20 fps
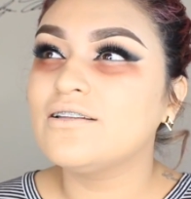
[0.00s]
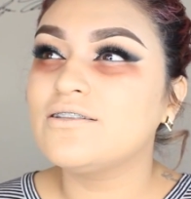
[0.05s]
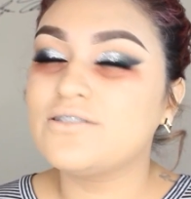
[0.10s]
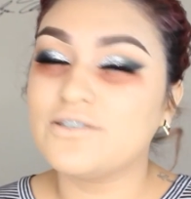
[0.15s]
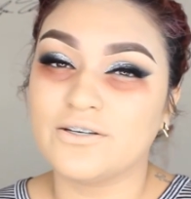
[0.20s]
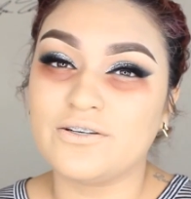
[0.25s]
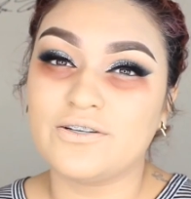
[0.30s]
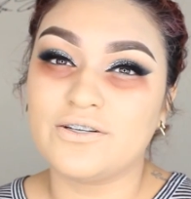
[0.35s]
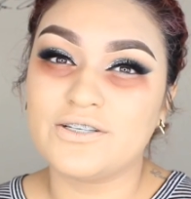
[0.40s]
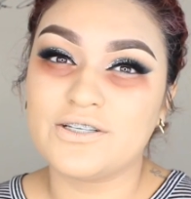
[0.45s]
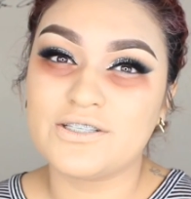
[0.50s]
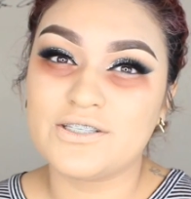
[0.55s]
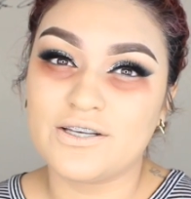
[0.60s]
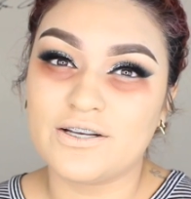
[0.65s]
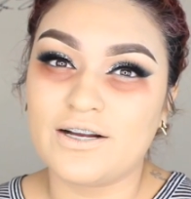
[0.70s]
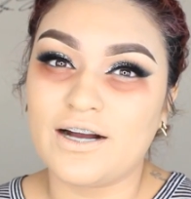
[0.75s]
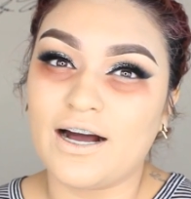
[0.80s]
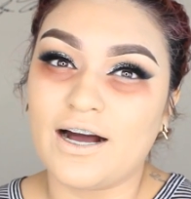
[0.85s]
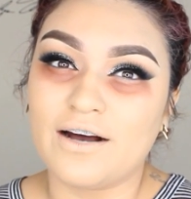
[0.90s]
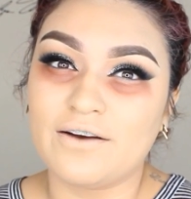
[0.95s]
dude, you just
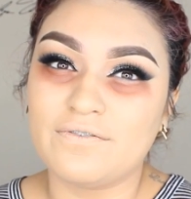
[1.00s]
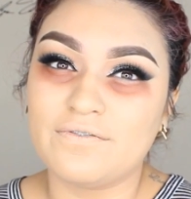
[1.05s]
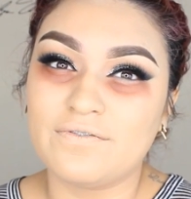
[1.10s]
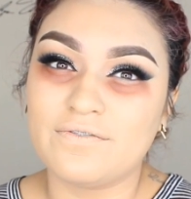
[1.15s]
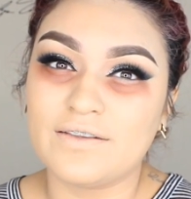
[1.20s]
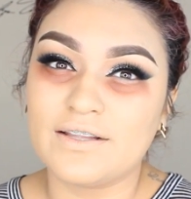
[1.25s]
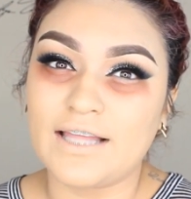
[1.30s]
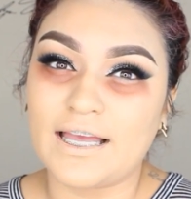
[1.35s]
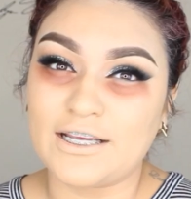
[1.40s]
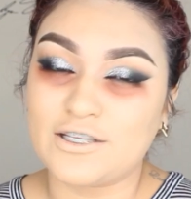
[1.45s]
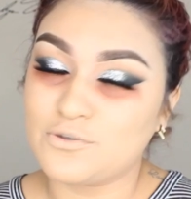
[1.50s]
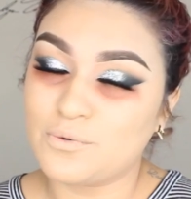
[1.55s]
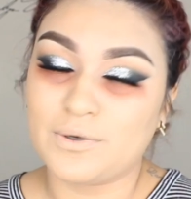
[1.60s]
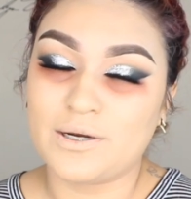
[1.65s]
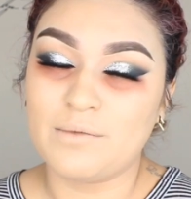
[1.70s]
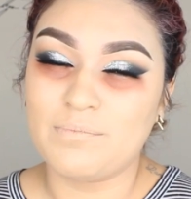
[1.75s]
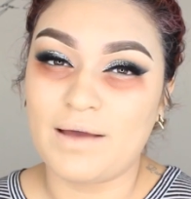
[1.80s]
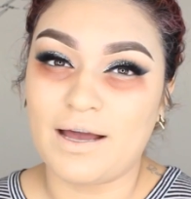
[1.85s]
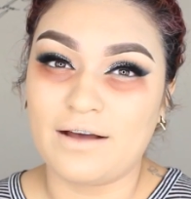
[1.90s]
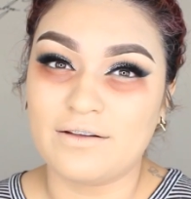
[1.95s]
took off like
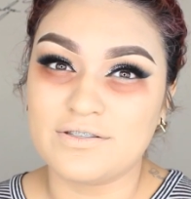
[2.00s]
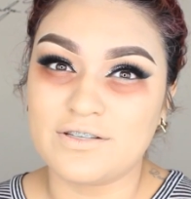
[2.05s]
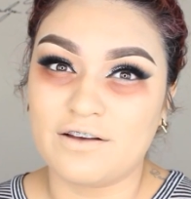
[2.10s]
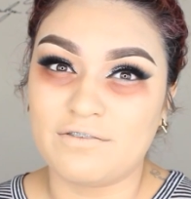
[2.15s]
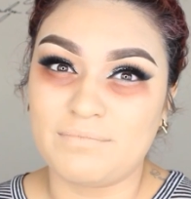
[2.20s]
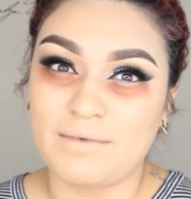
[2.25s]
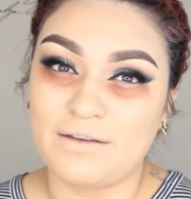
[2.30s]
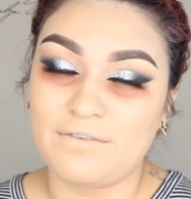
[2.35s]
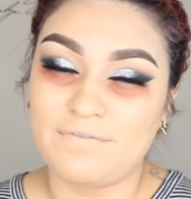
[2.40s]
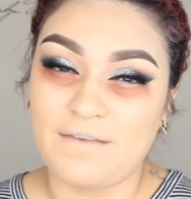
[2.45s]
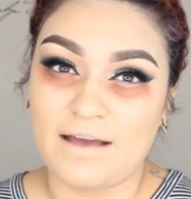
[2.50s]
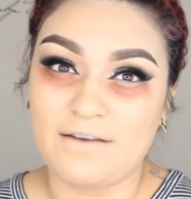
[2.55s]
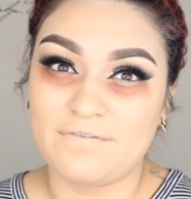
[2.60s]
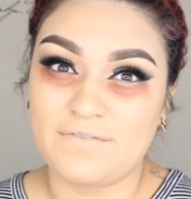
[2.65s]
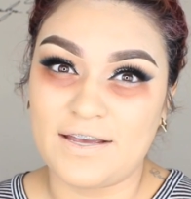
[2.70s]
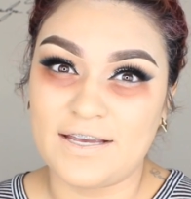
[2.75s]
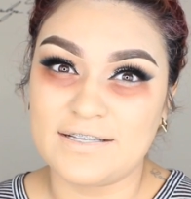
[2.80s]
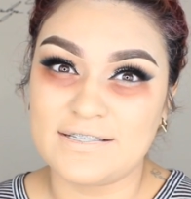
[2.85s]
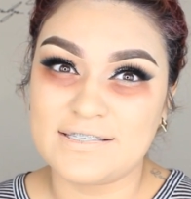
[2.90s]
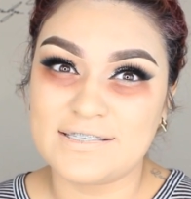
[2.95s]
20 pounds off my fat
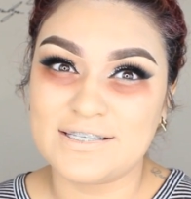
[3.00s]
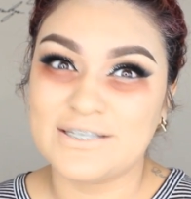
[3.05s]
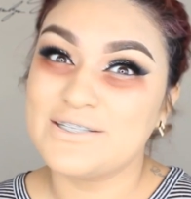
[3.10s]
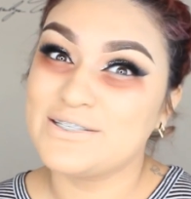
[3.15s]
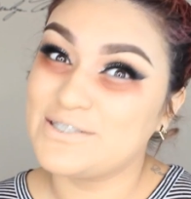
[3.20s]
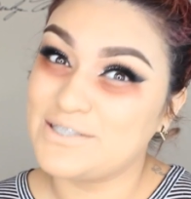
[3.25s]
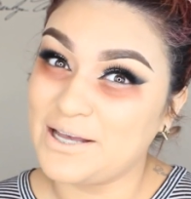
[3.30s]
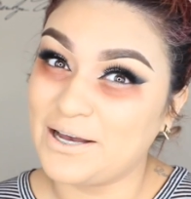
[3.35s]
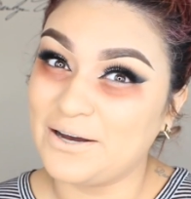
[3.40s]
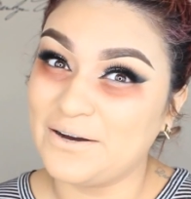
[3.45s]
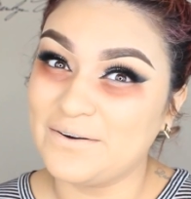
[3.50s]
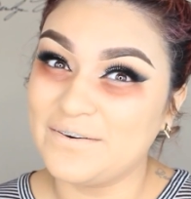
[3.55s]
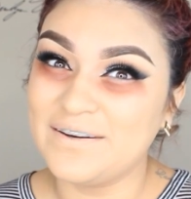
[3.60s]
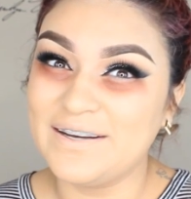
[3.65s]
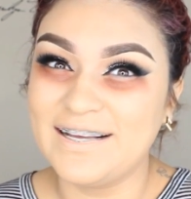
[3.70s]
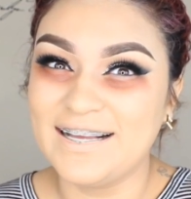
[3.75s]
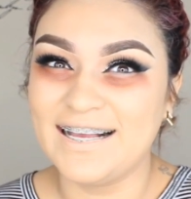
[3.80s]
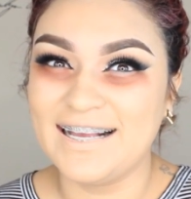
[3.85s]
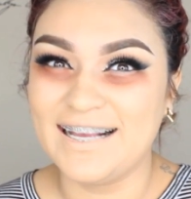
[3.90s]
face. So